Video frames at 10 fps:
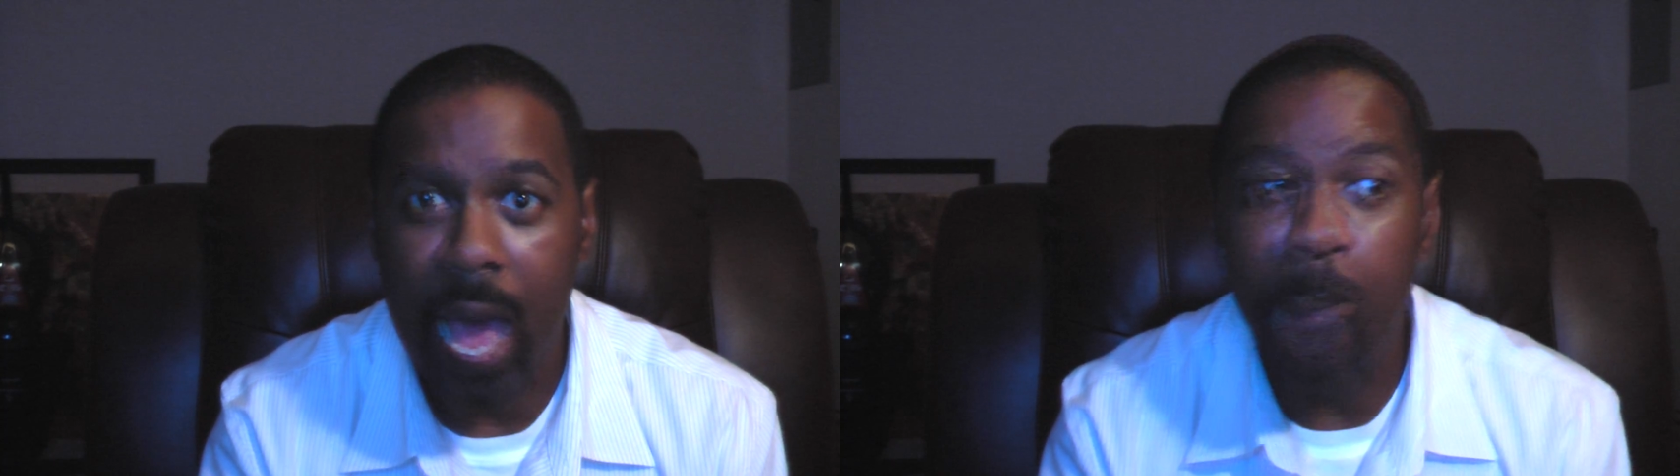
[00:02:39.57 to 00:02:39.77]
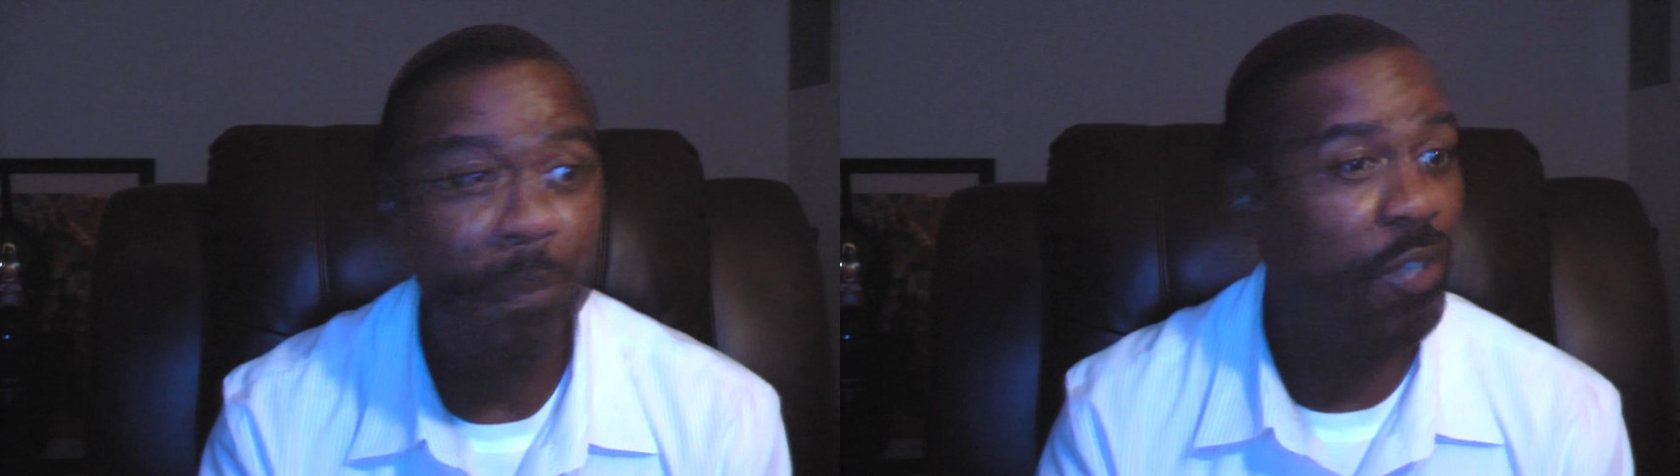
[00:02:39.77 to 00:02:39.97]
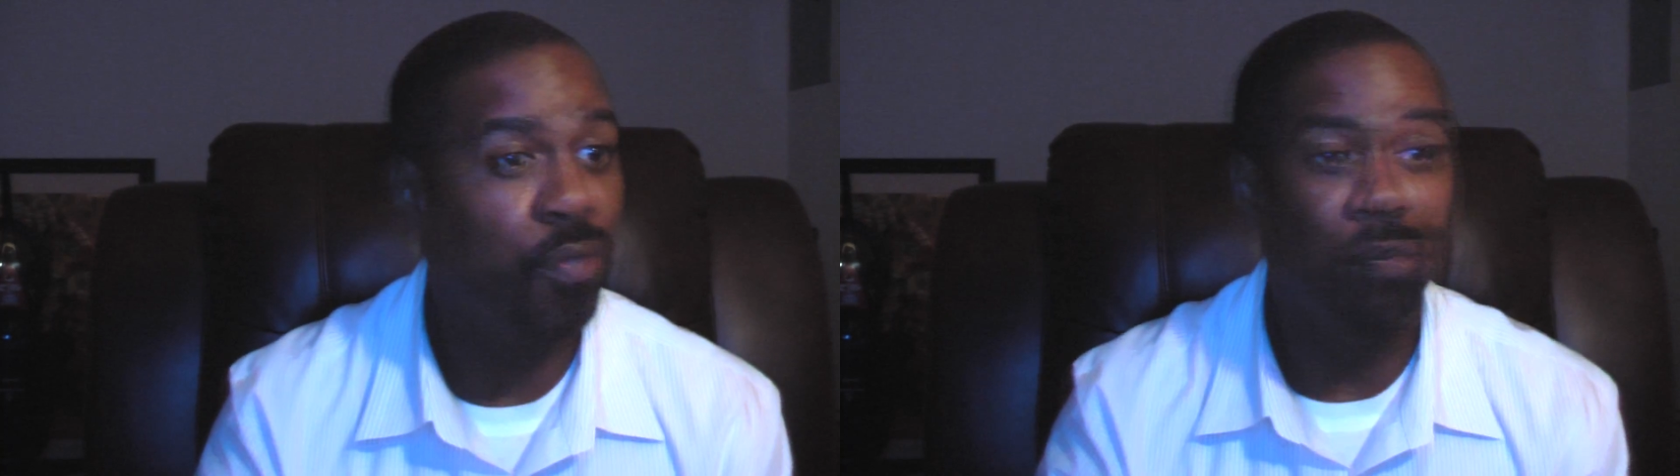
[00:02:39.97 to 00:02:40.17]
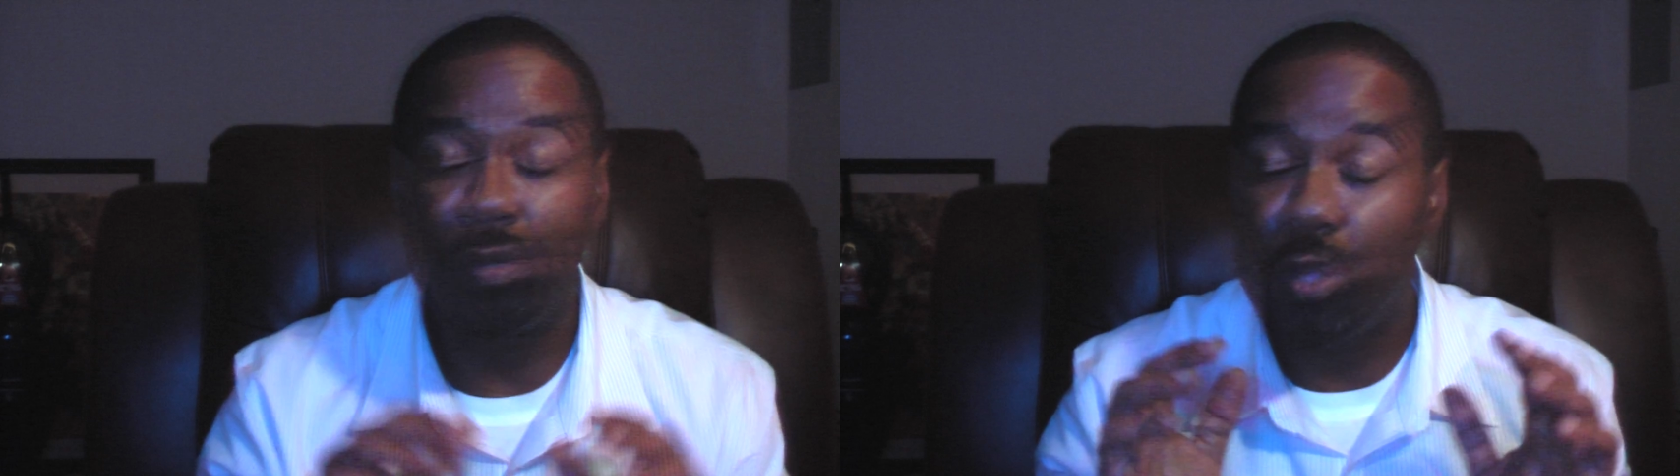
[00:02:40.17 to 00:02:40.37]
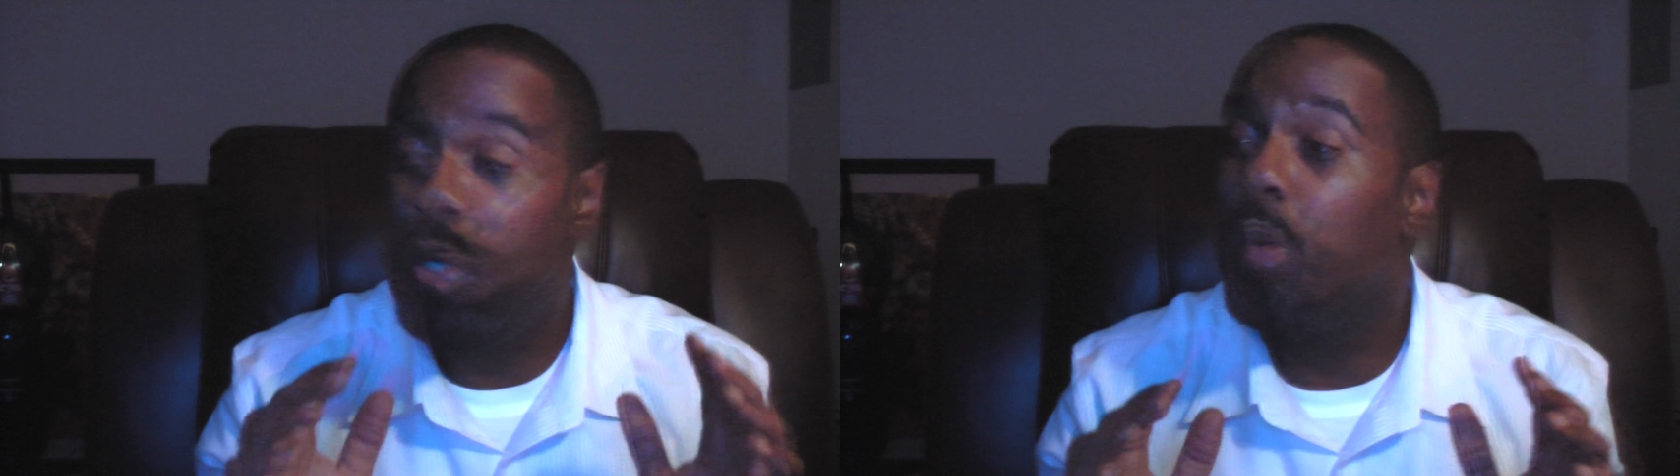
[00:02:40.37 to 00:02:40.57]
I'd be
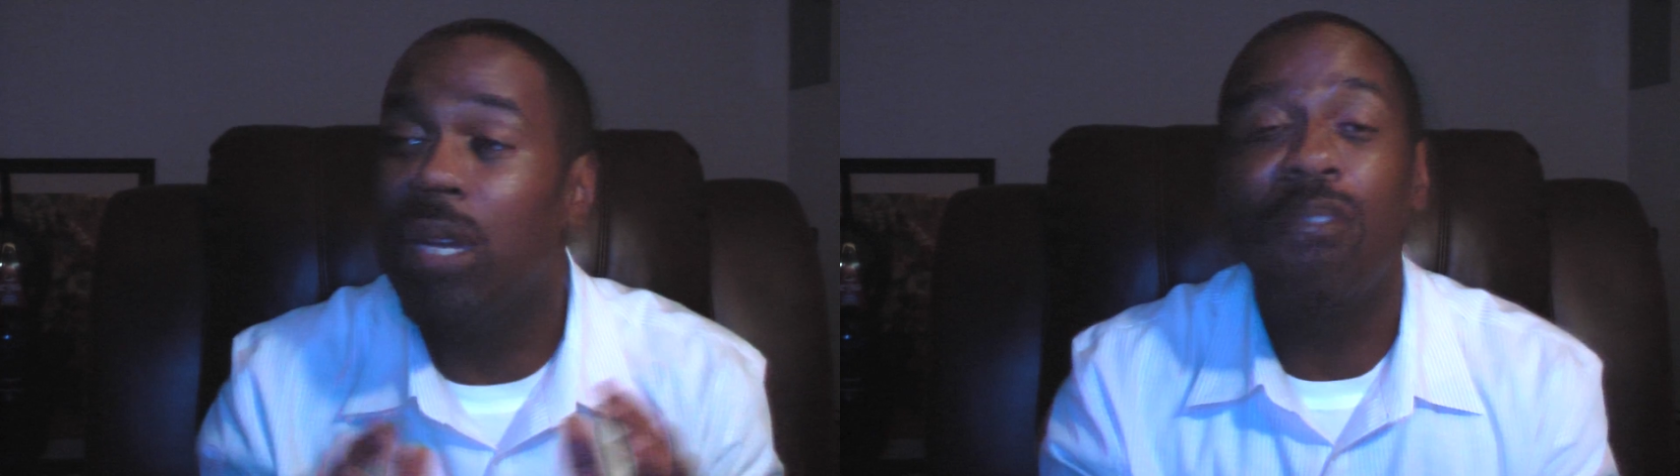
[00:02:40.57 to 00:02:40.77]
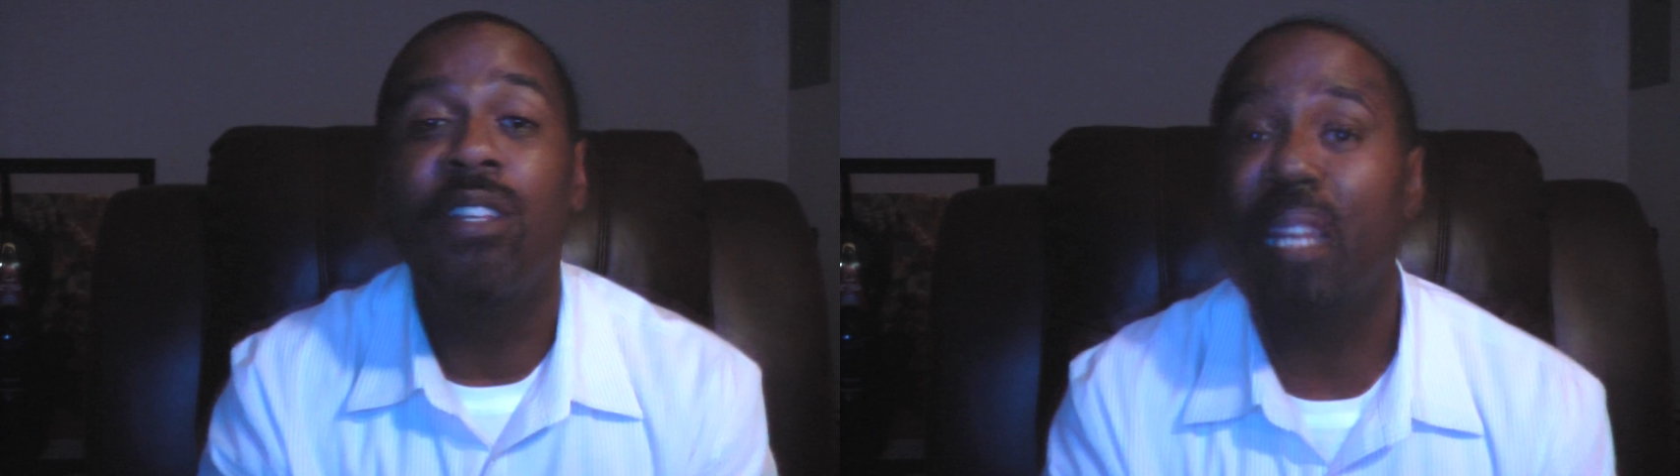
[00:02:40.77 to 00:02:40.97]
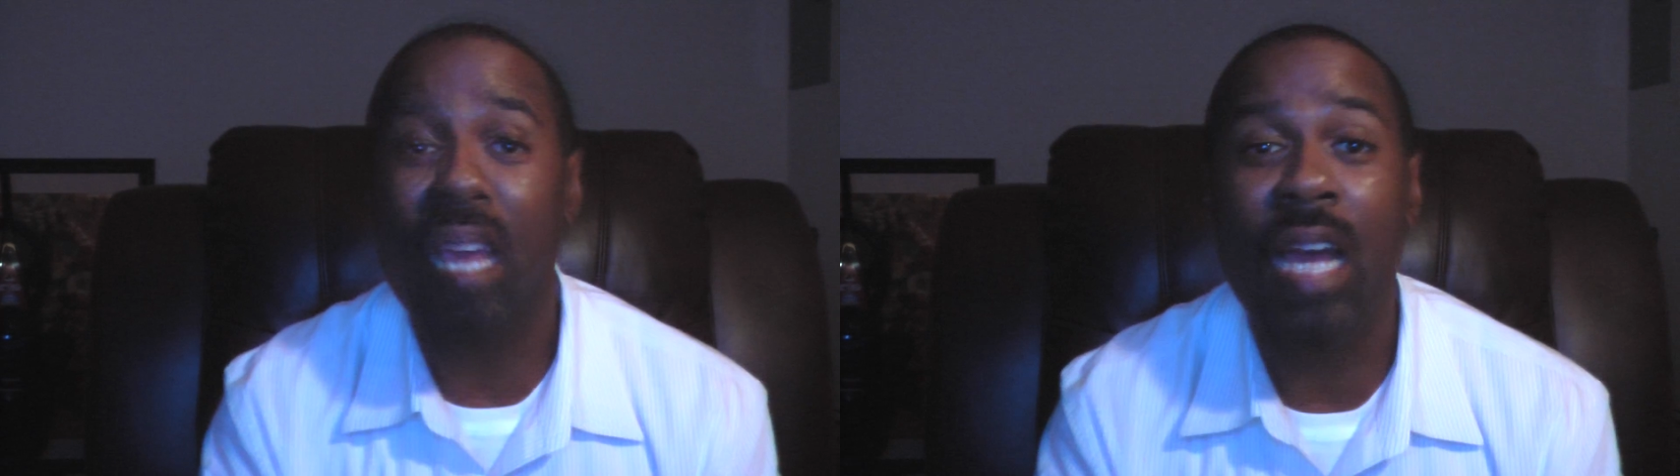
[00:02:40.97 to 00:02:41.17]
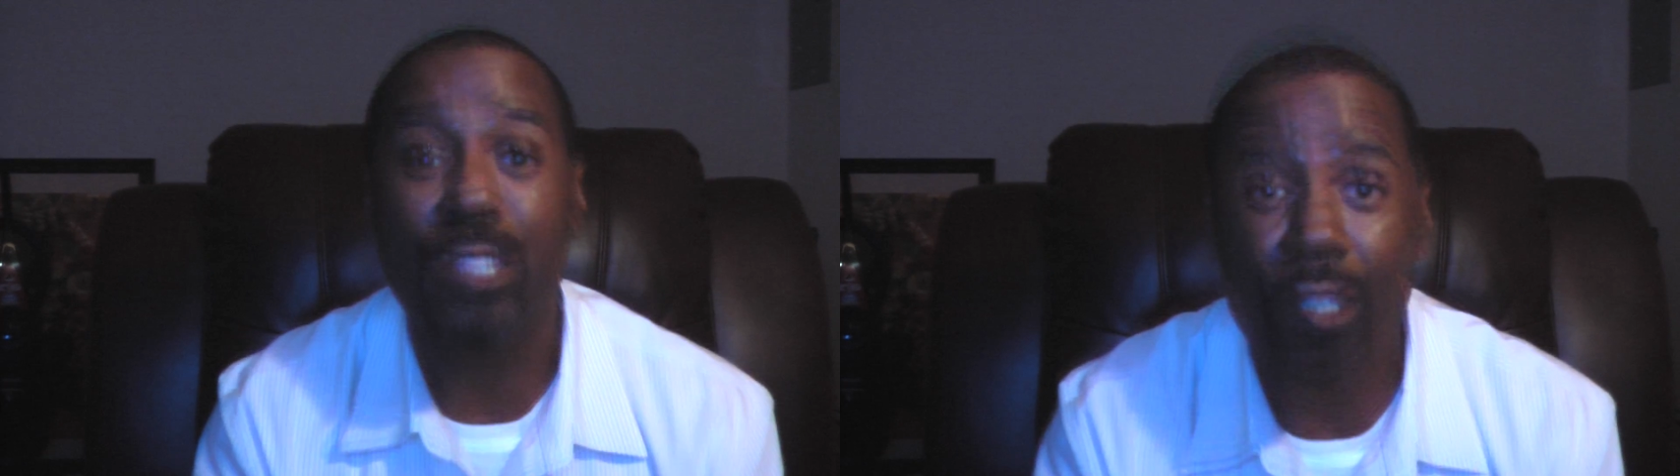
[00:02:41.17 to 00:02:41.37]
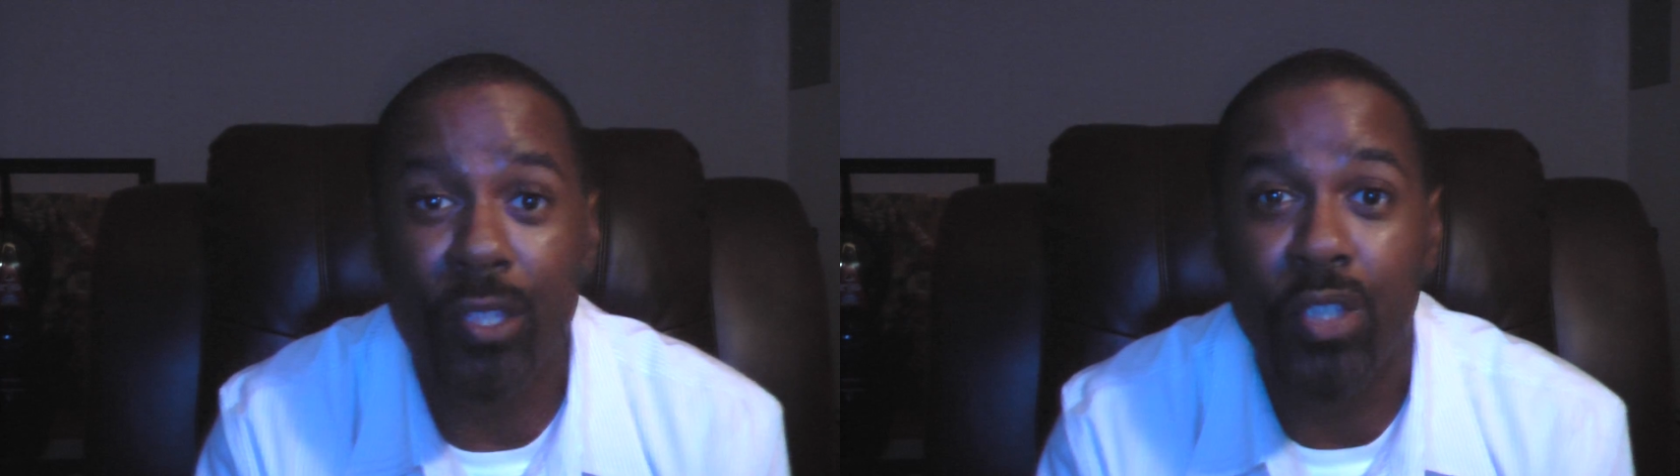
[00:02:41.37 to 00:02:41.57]
doing everything I
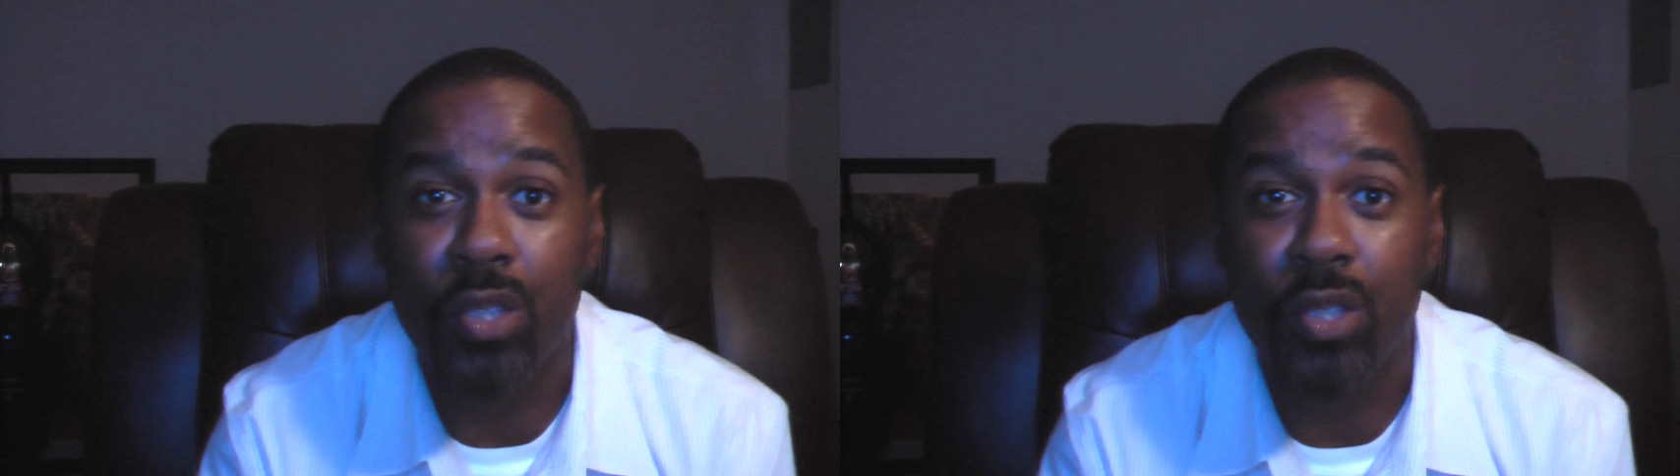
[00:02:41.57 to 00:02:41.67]
could to